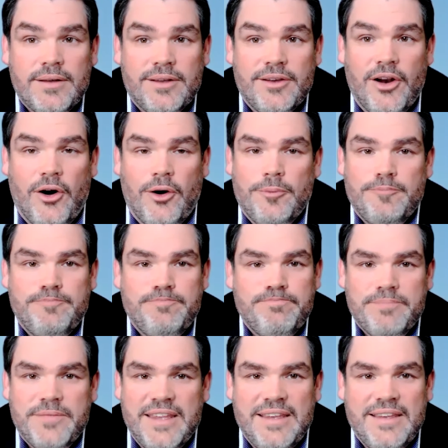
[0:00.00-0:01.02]
You know,
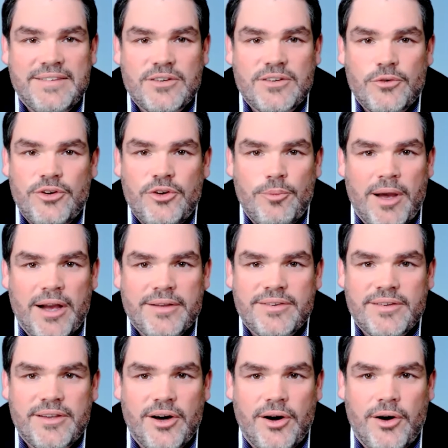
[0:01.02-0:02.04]
Eastern New
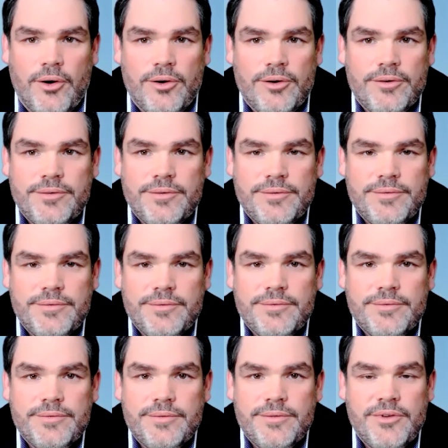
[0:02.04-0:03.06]
Mexico
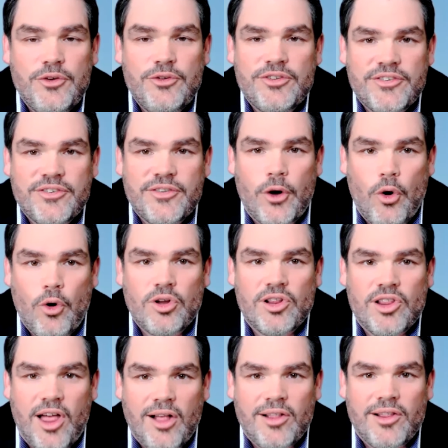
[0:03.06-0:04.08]
uses the
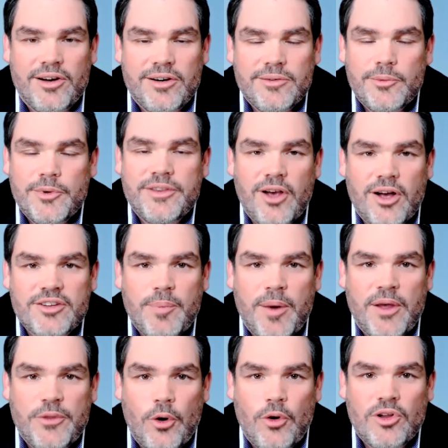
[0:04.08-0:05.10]
Ogallala. We talked
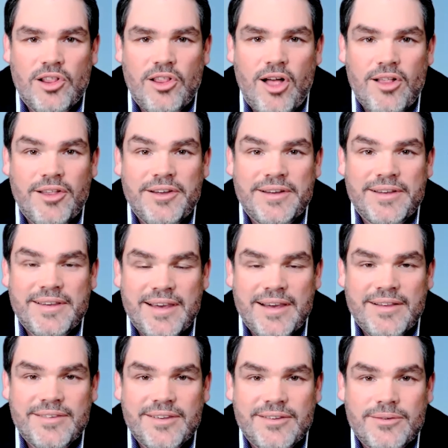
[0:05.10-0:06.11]
about the Ogallala in
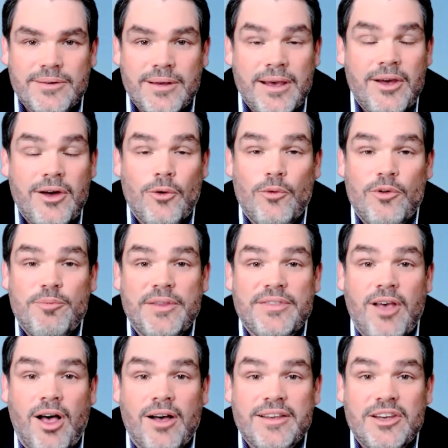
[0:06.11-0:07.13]
Kansas. We've been
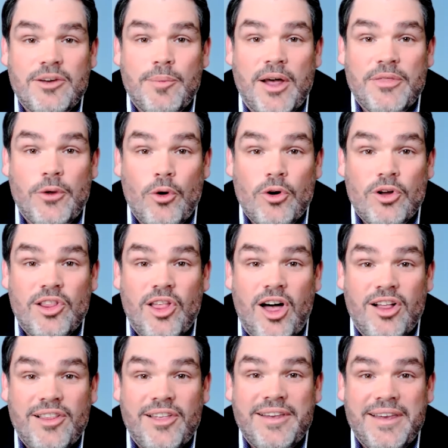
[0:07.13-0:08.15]
talking about the
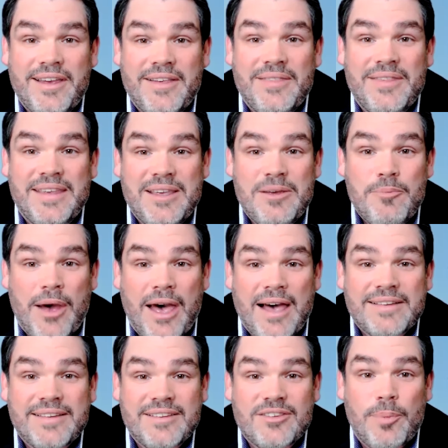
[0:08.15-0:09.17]
Ogallala and the
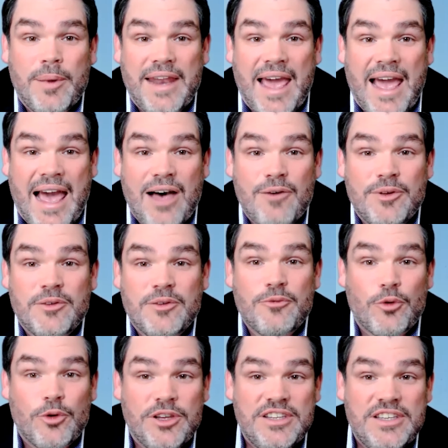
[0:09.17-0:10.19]
impact it's been having
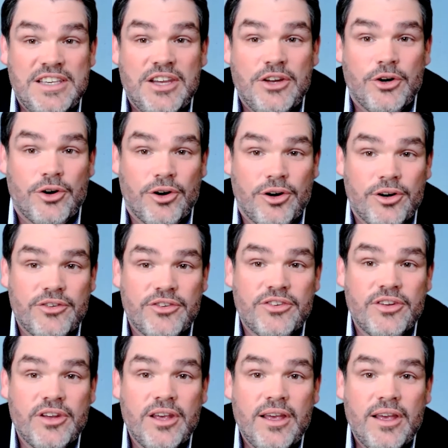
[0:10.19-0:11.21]
for
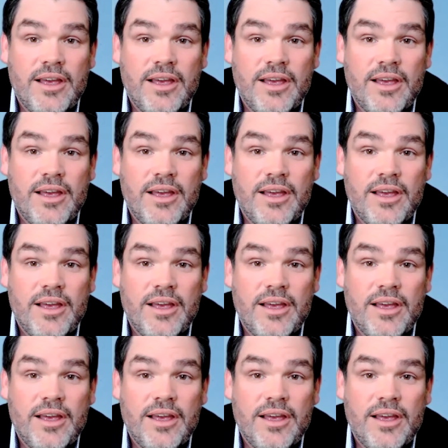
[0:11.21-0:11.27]
years.